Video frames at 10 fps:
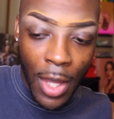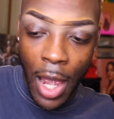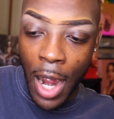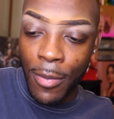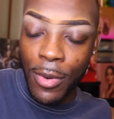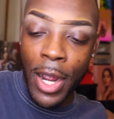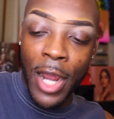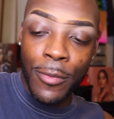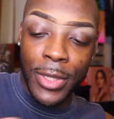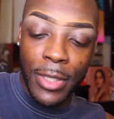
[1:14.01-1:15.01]
I
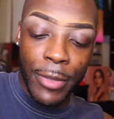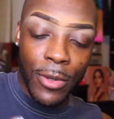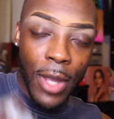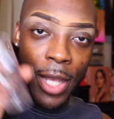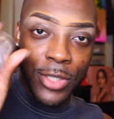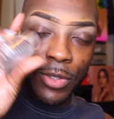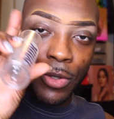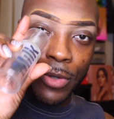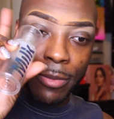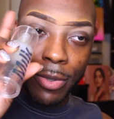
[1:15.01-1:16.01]
primed with the Milk Hydro
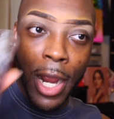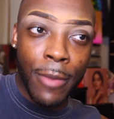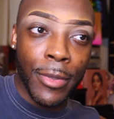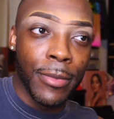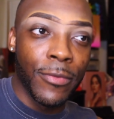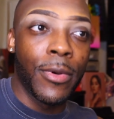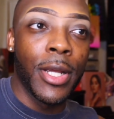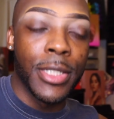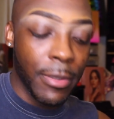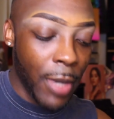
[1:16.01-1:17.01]
Grip Primer before I
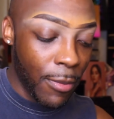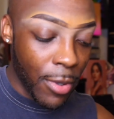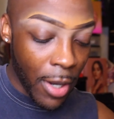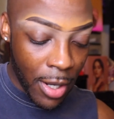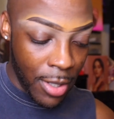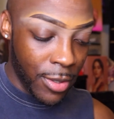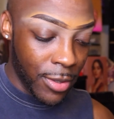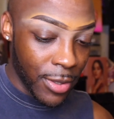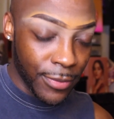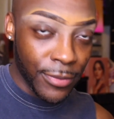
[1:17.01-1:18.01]
did my brows.